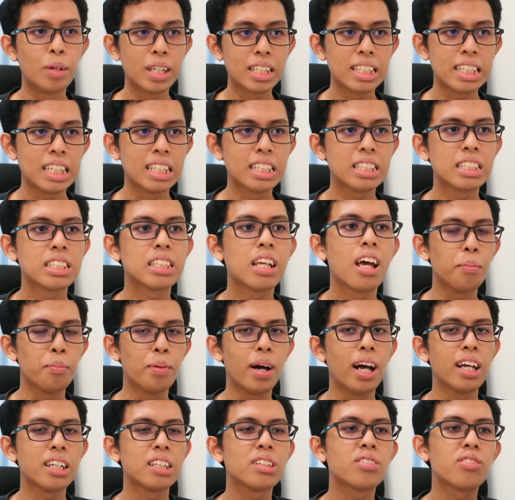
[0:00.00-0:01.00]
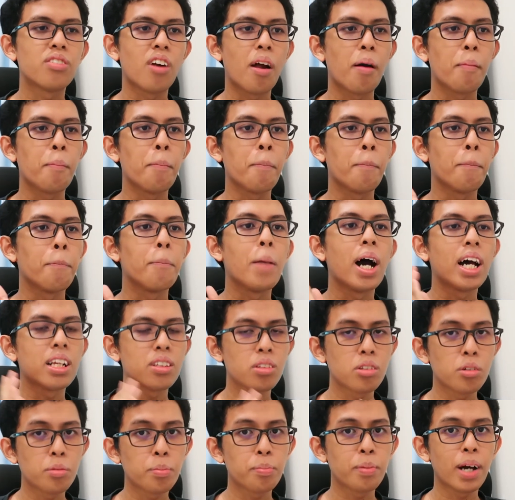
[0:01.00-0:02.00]
which is the bus from
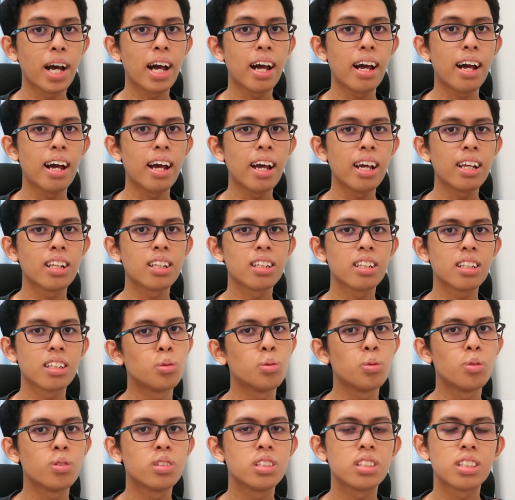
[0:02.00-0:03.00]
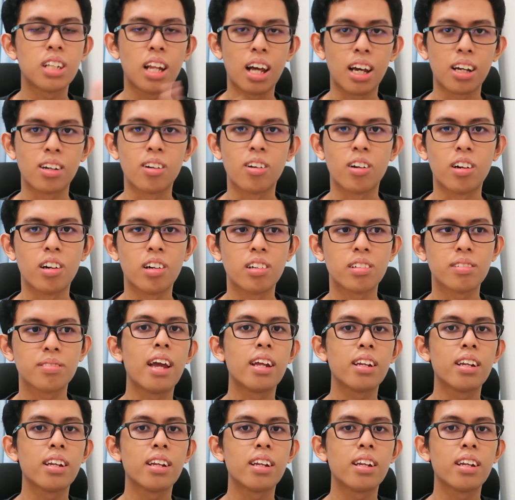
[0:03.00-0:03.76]
Batu Pahat to Selangor.